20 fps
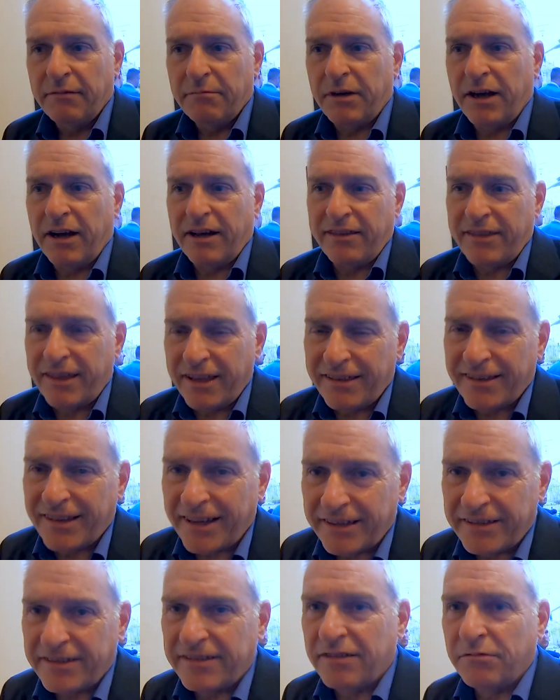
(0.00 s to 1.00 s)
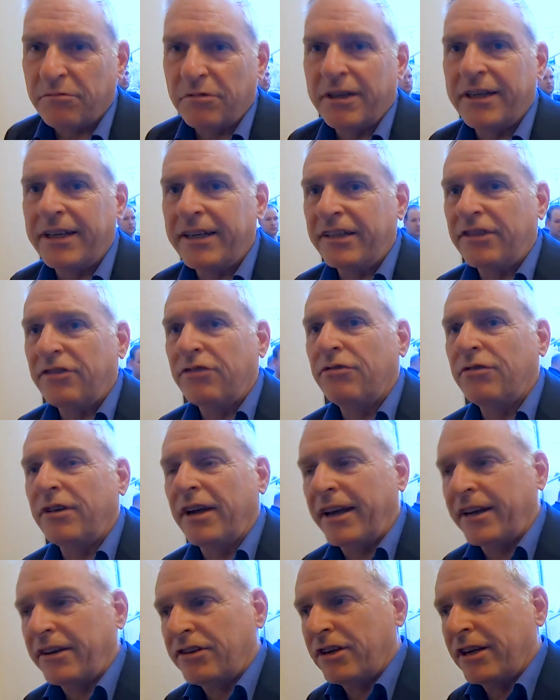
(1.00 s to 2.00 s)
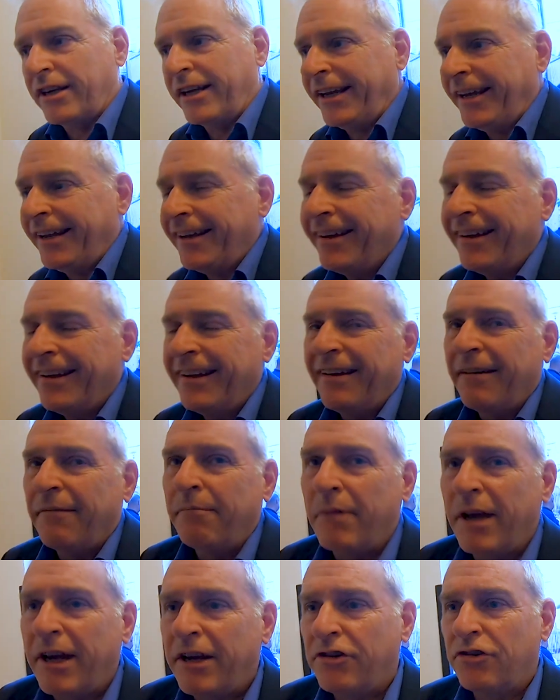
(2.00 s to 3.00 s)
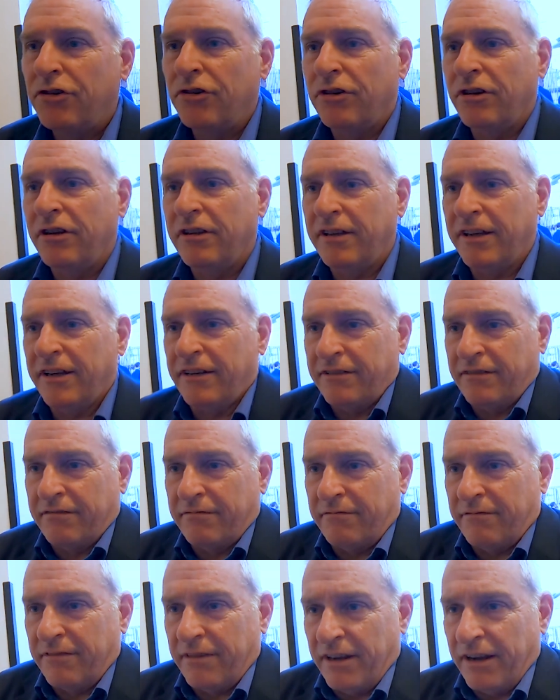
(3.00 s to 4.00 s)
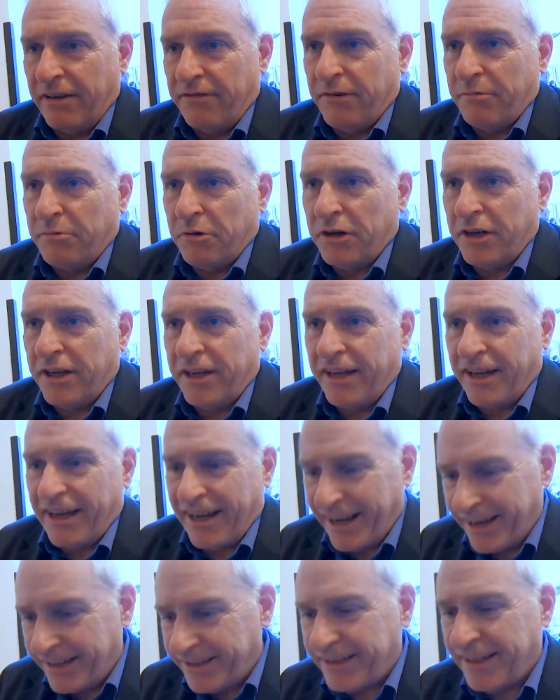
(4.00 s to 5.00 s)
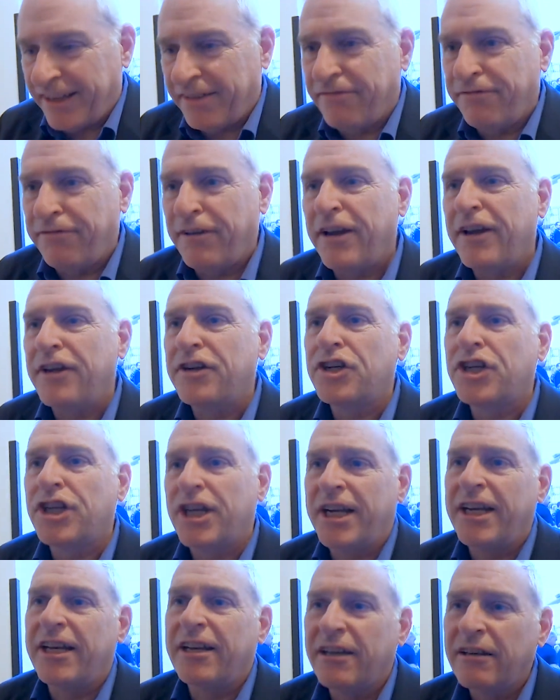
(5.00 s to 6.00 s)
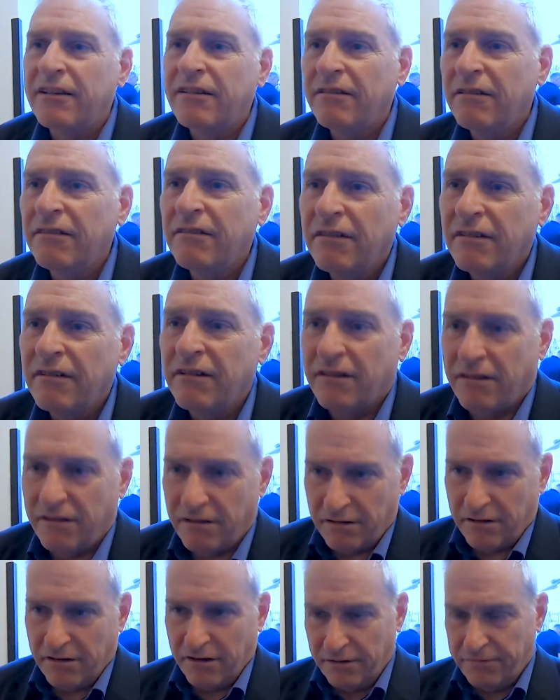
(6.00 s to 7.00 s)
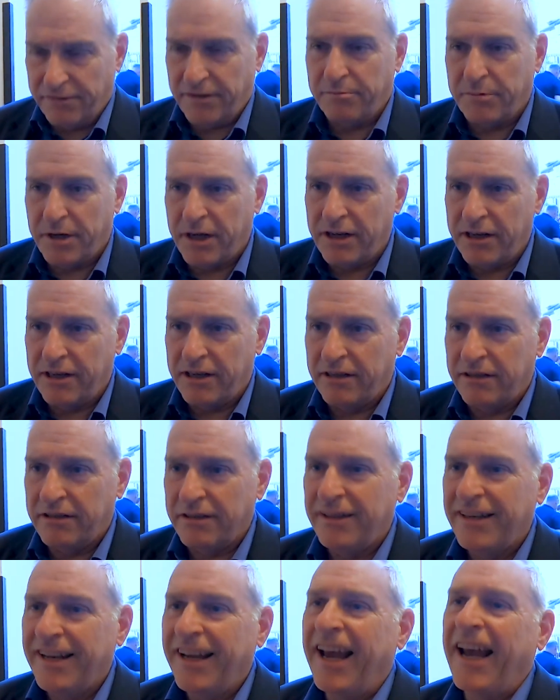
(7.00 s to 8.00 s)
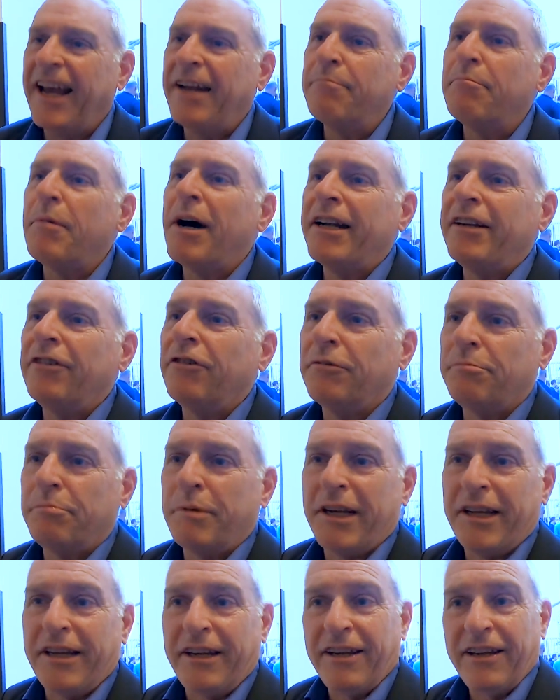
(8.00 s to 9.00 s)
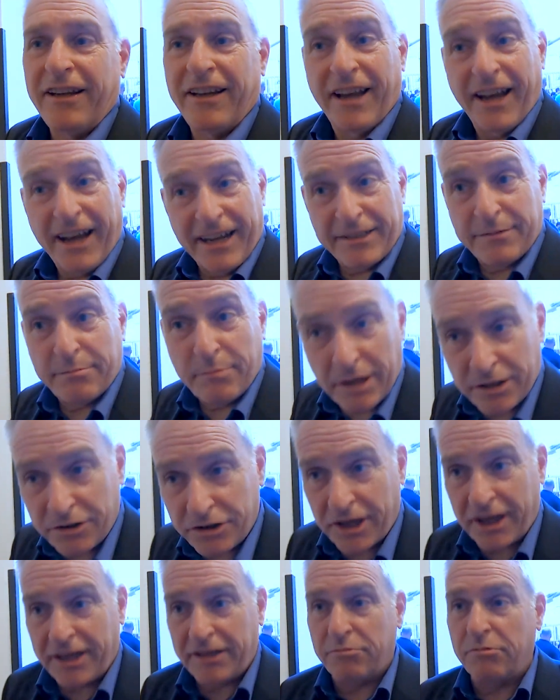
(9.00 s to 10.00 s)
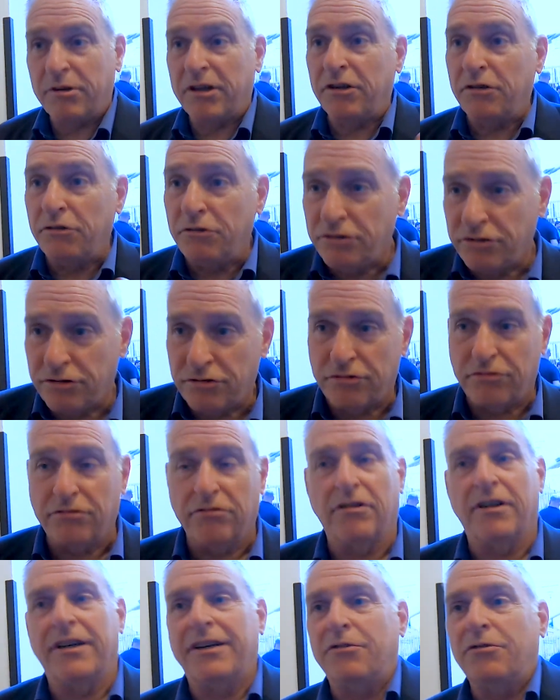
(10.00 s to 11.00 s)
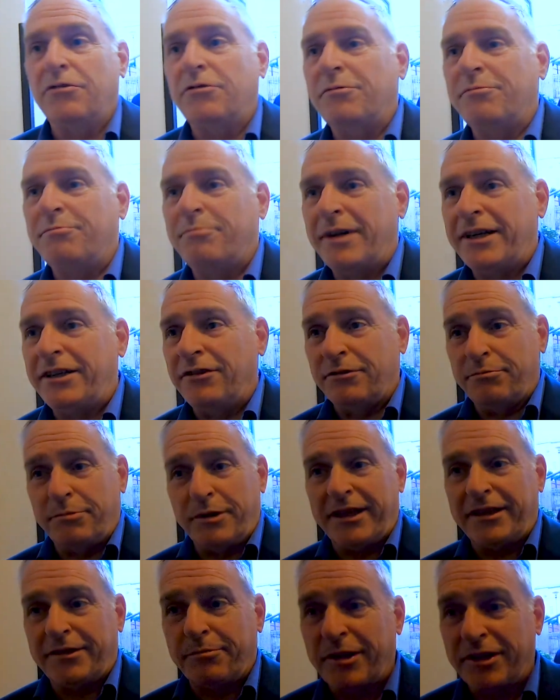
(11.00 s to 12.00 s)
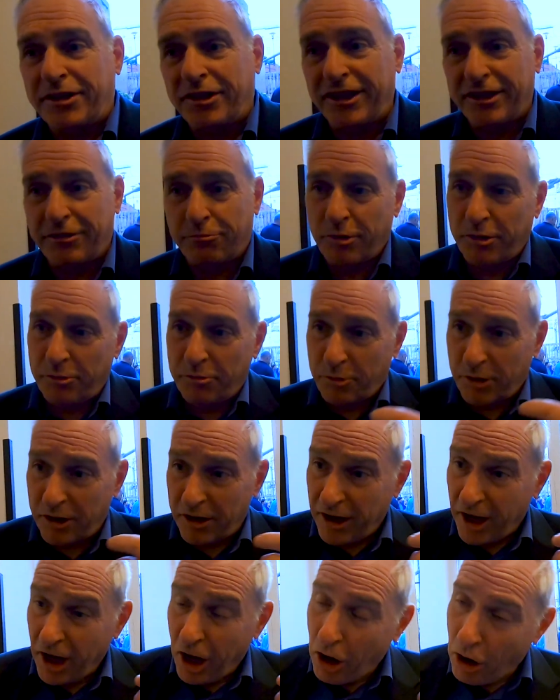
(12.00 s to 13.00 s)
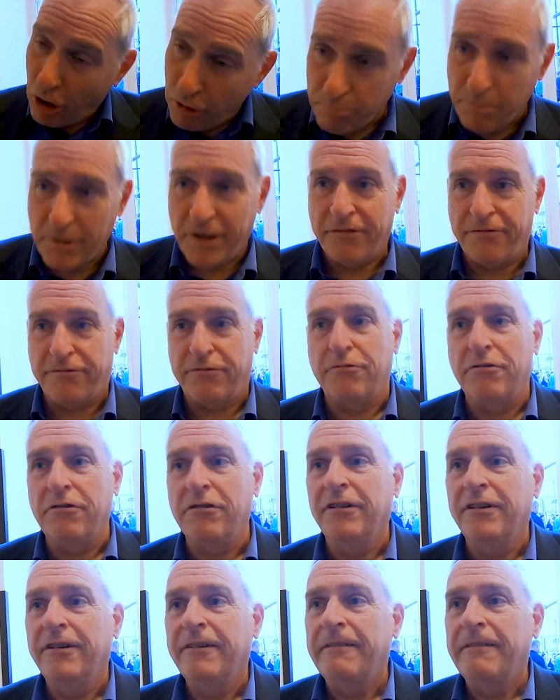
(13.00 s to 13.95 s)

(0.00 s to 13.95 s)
But I think that's the way to actually make sure that everybody has their fair share of the market. It might not be as much as we used to, or might not be as much as we were hoping for,